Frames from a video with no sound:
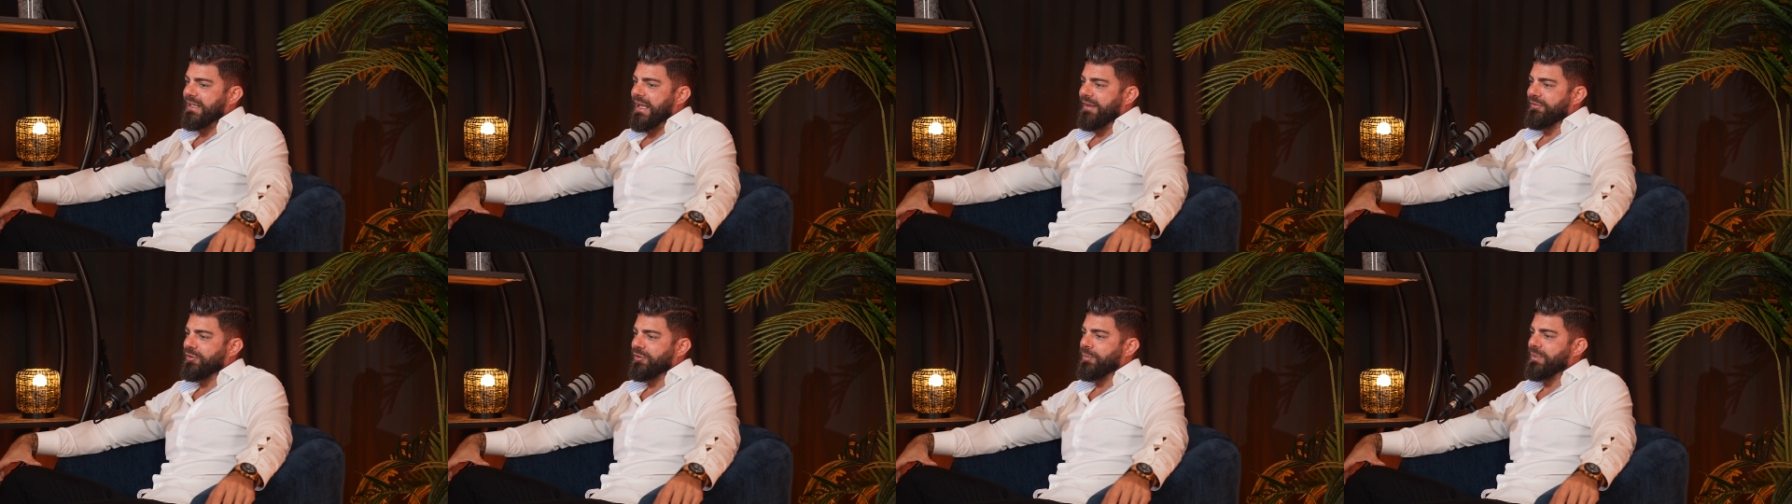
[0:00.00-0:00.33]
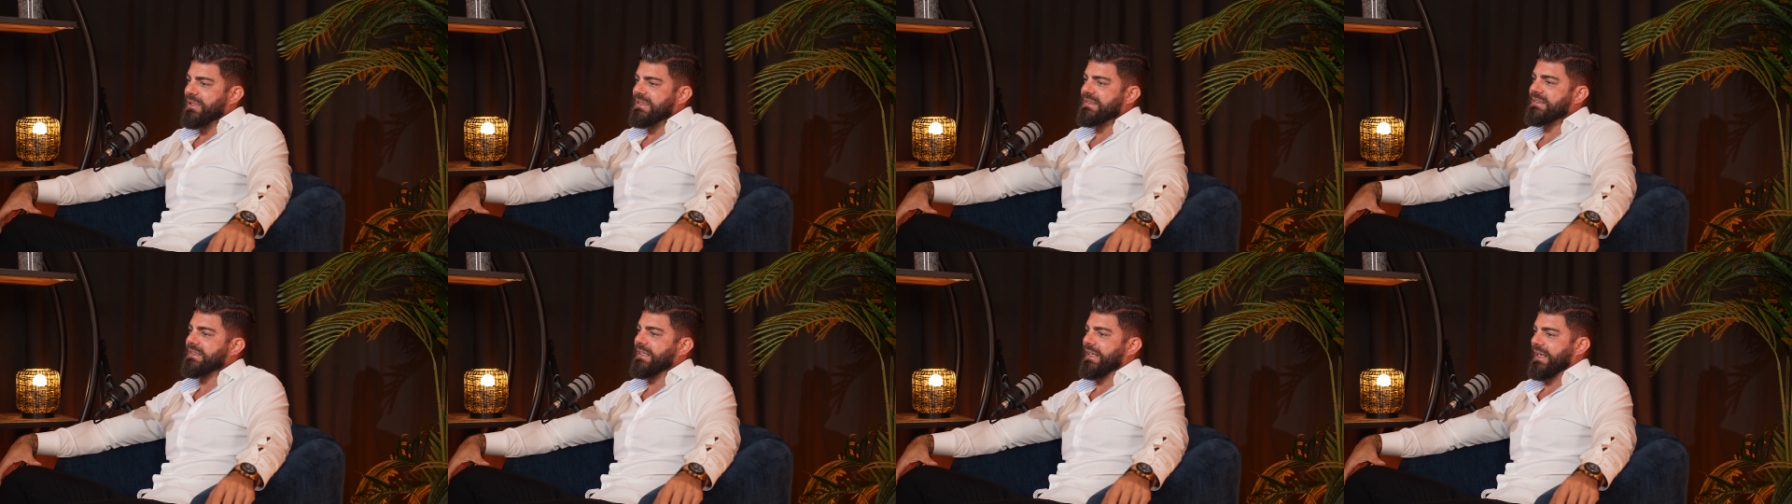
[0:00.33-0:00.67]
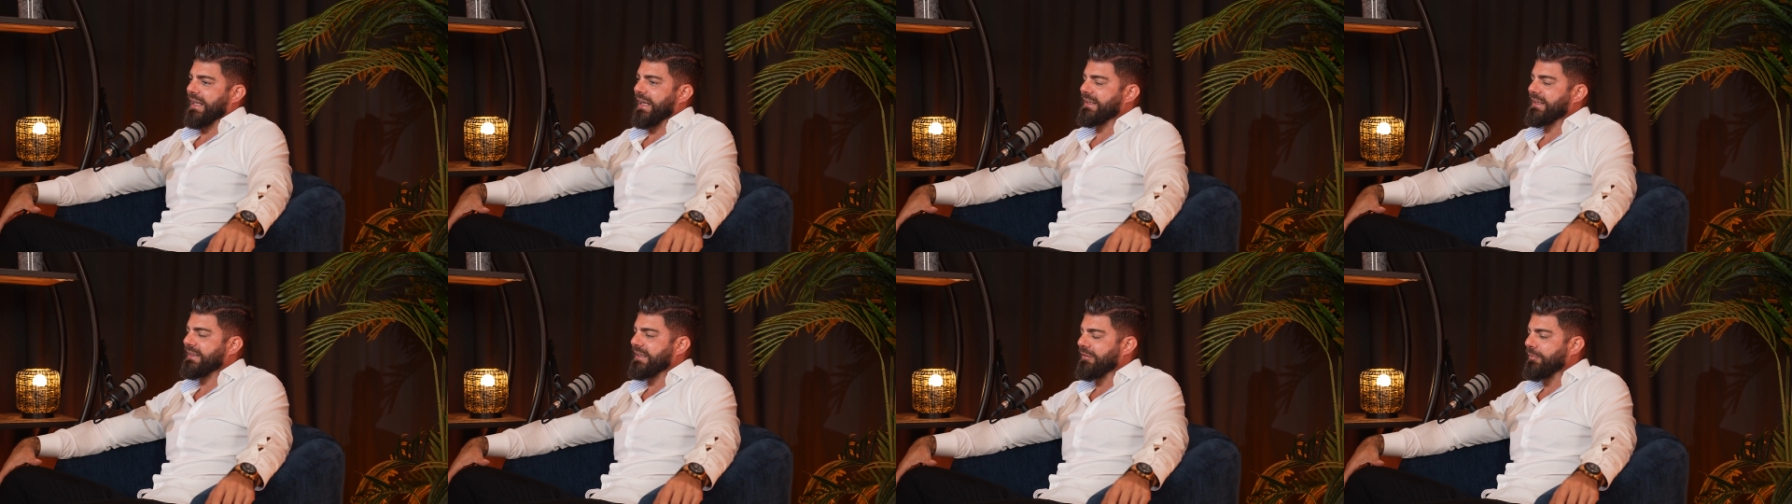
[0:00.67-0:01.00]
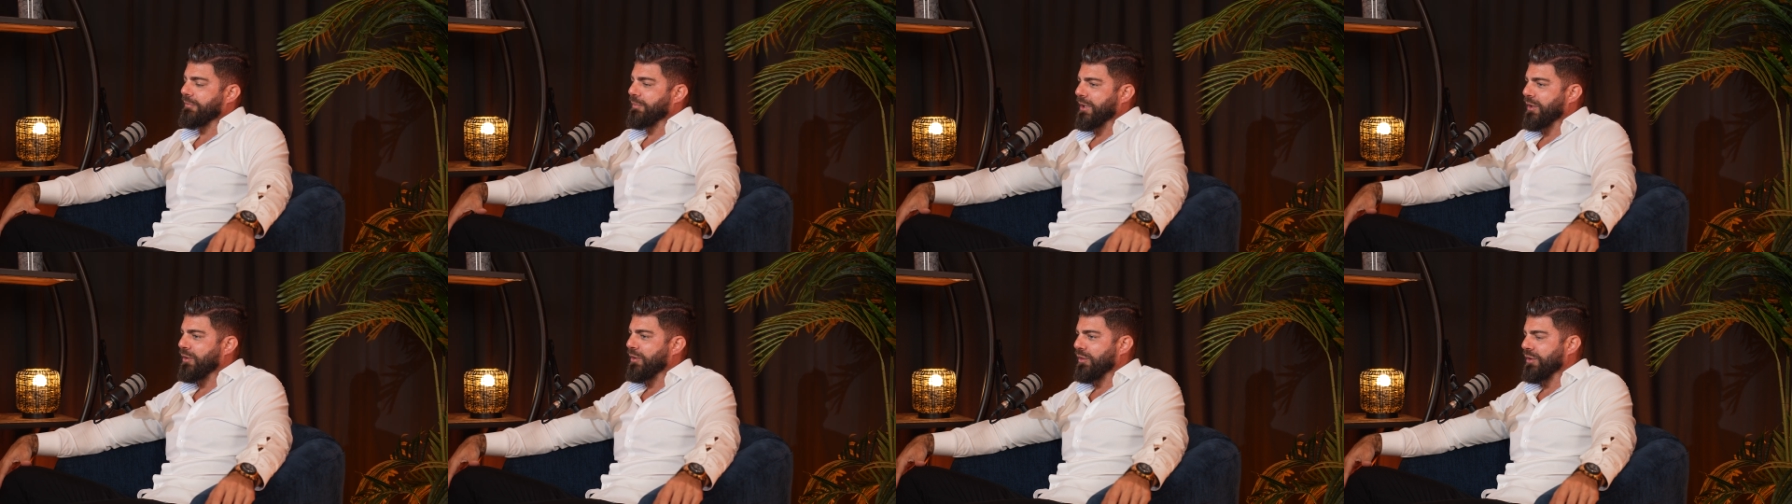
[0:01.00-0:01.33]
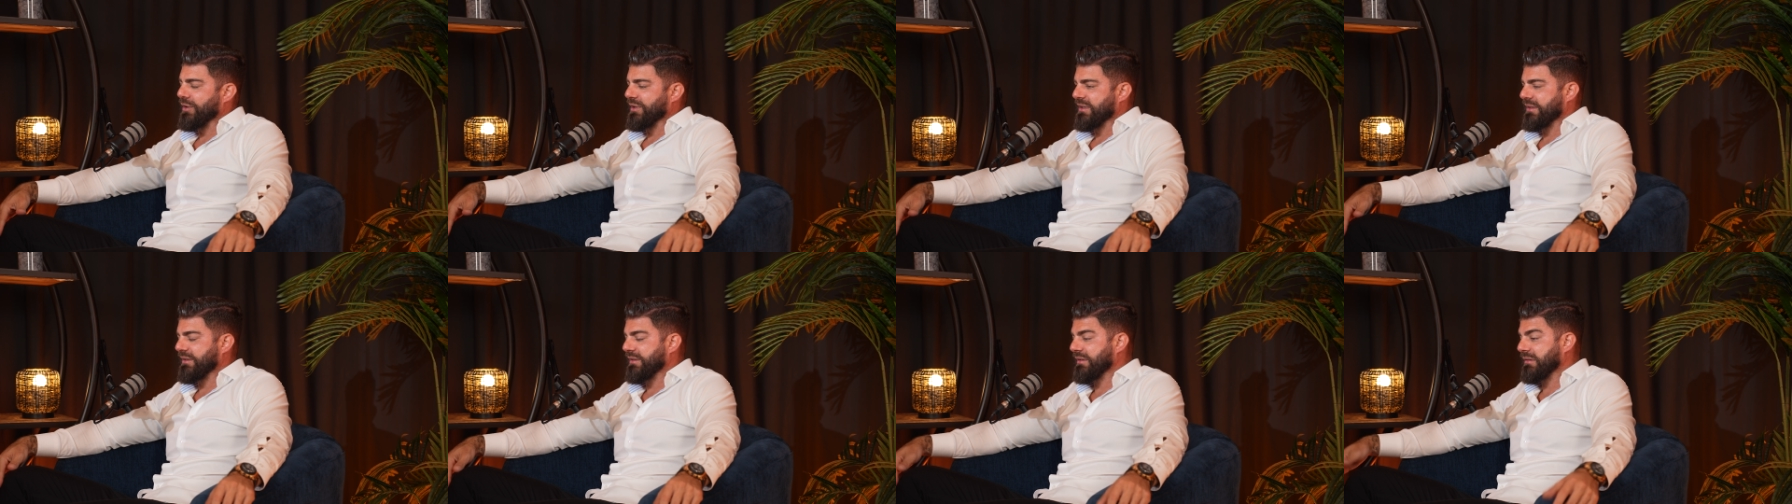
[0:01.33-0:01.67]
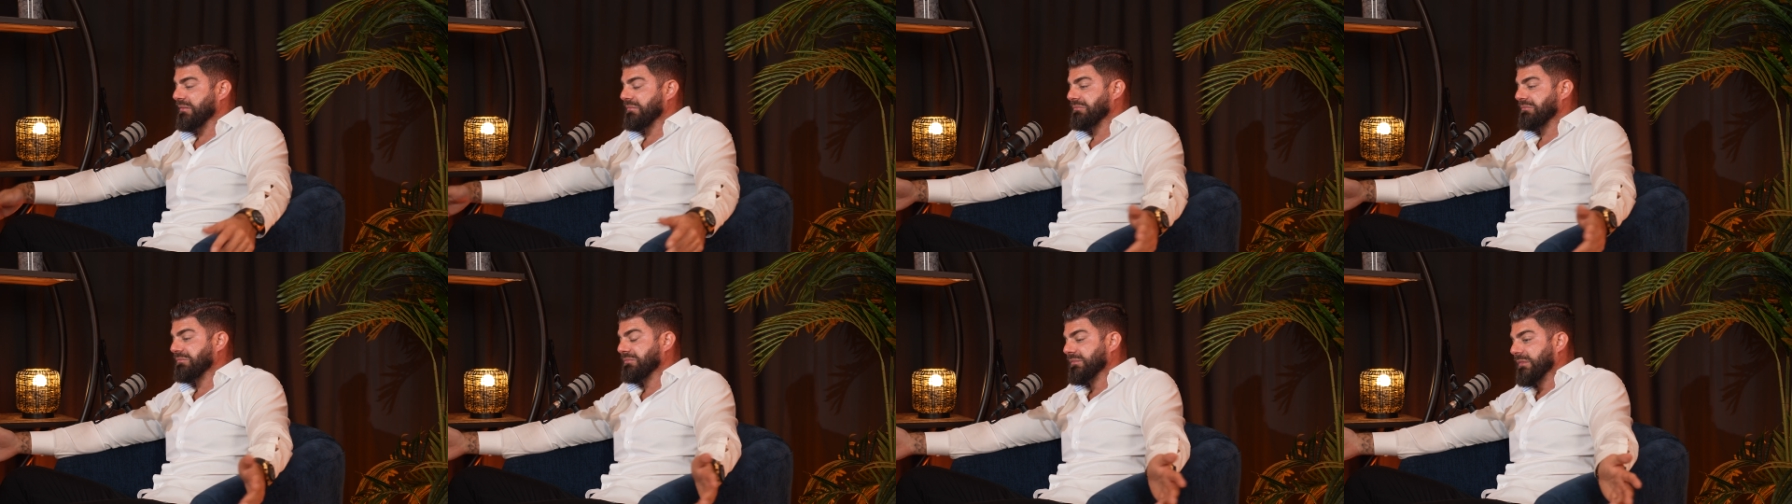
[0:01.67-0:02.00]
I have to be selective,
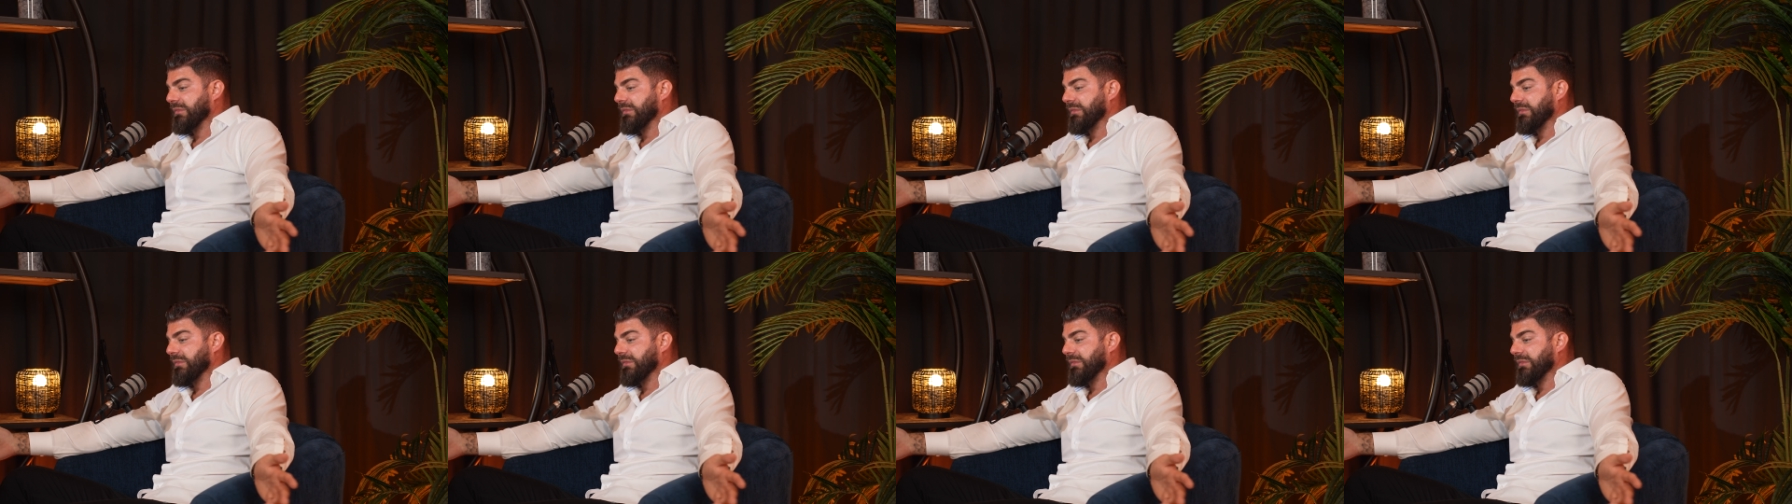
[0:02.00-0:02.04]
because